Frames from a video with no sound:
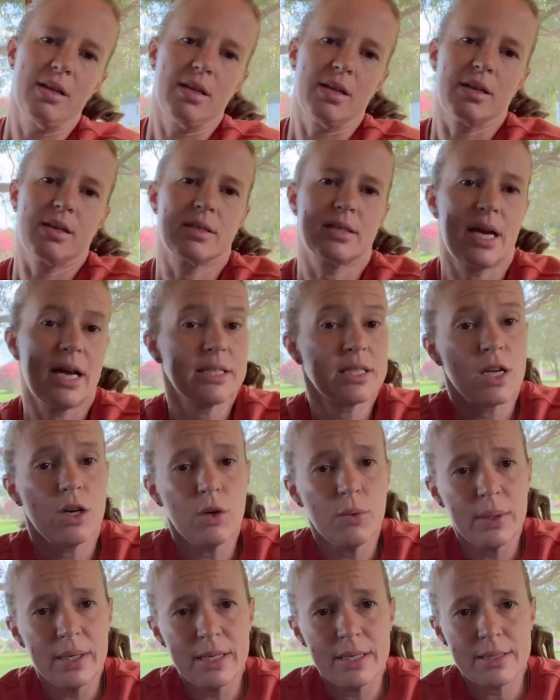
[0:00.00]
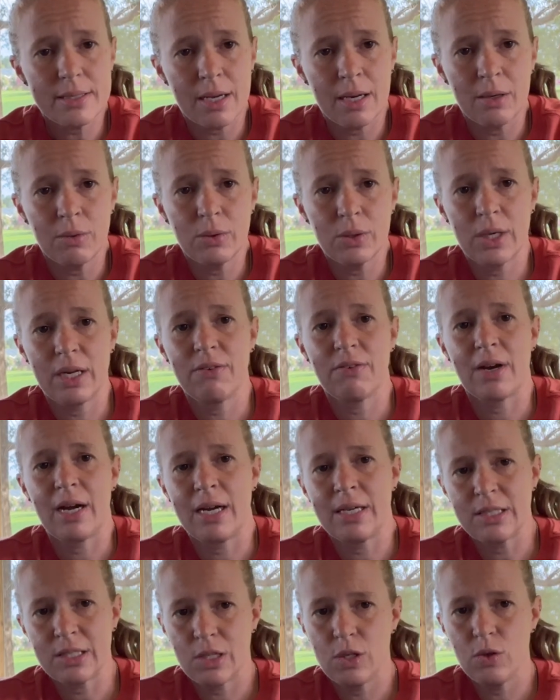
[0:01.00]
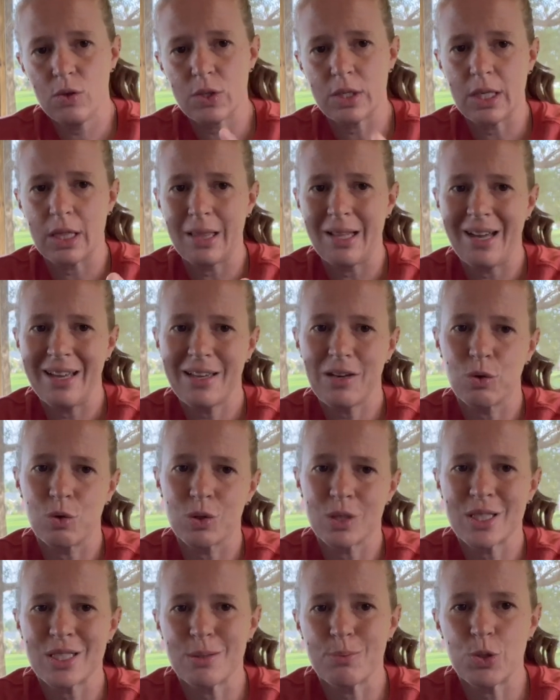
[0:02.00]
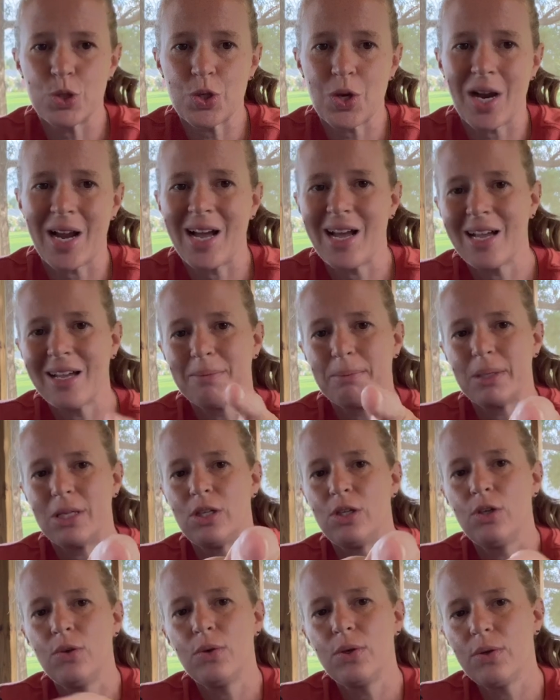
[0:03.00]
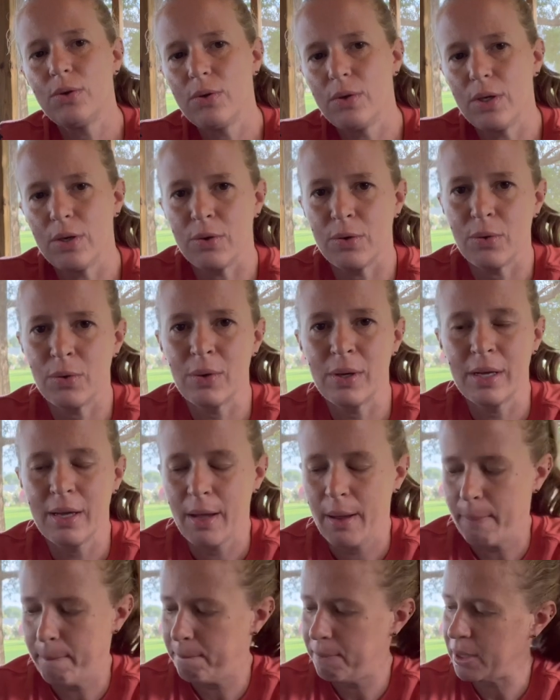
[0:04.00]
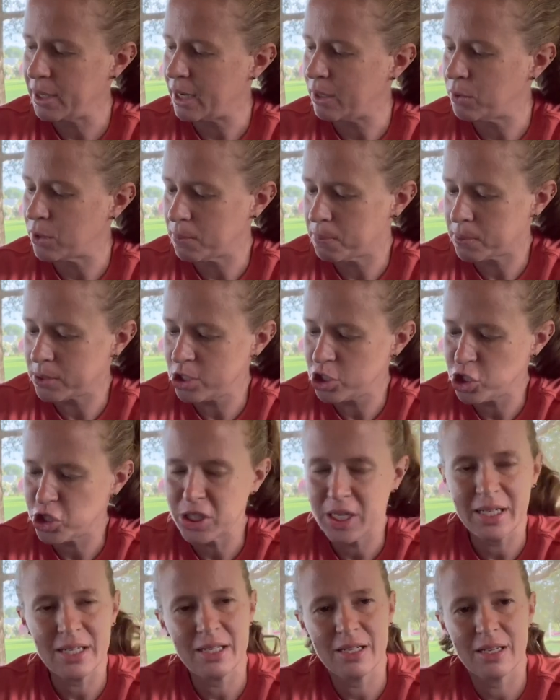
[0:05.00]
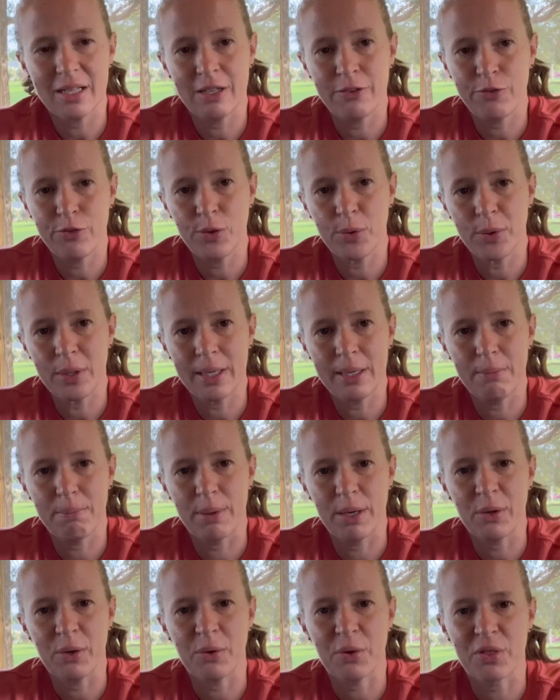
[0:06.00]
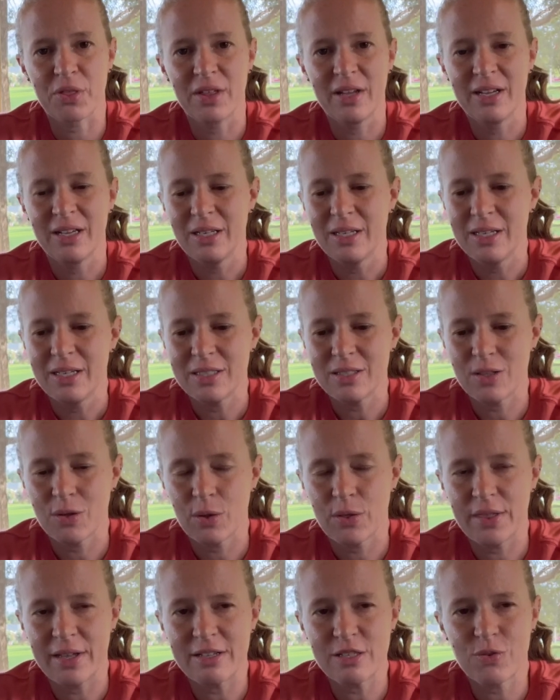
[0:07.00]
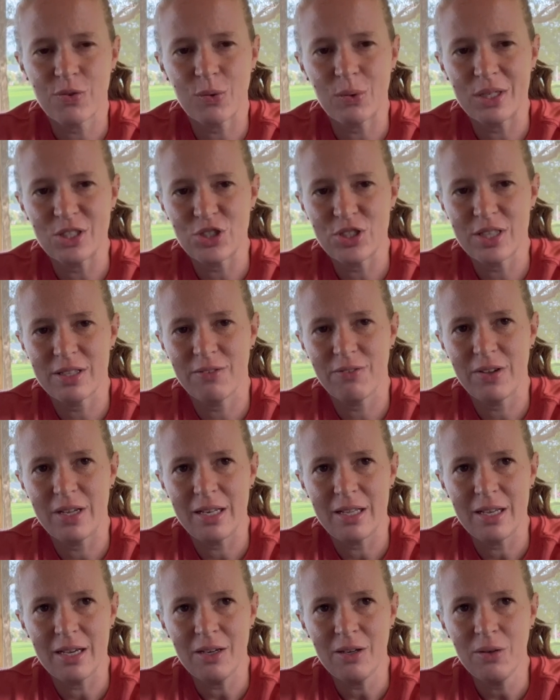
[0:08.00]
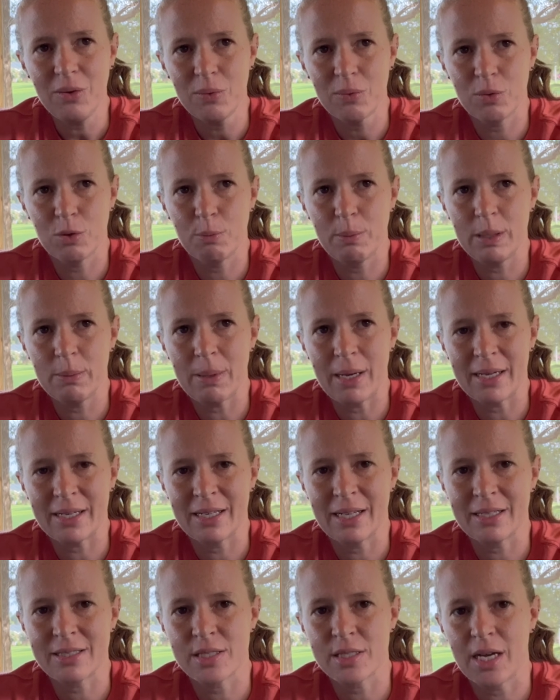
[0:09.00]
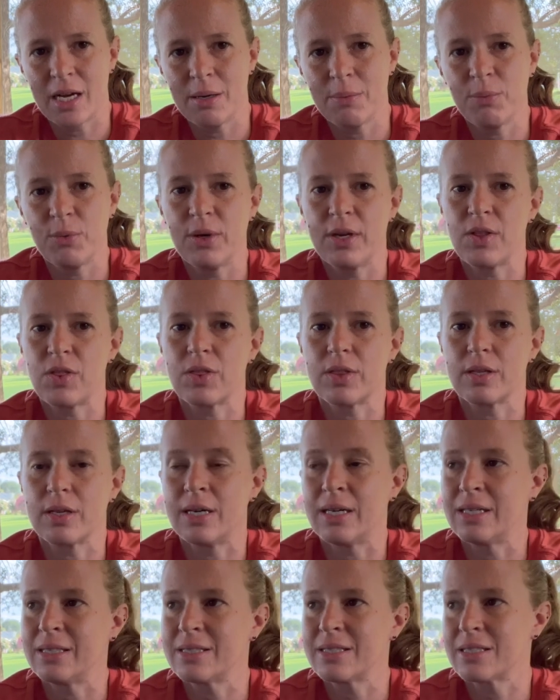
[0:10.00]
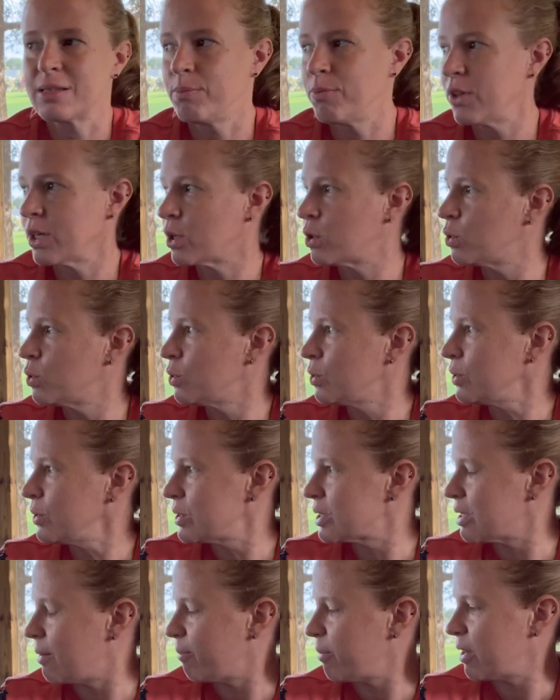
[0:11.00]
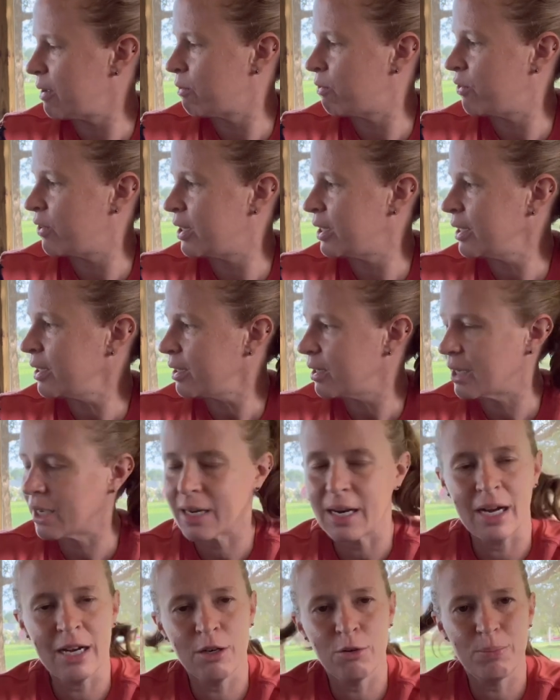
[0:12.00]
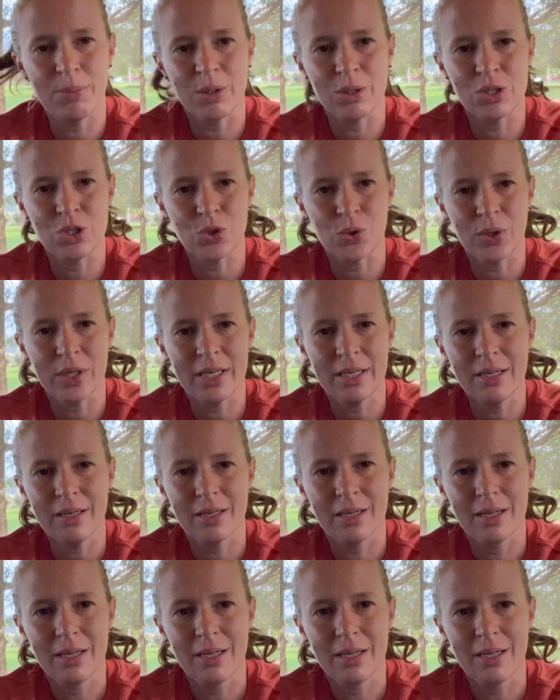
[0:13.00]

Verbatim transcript: Because as always, I will never ask you to like or subscribe. You do you, but I would appreciate it if you did both. So thanks for watching the video. We'll be back next time with uh, something cool, something fun, and I hope you enjoy it.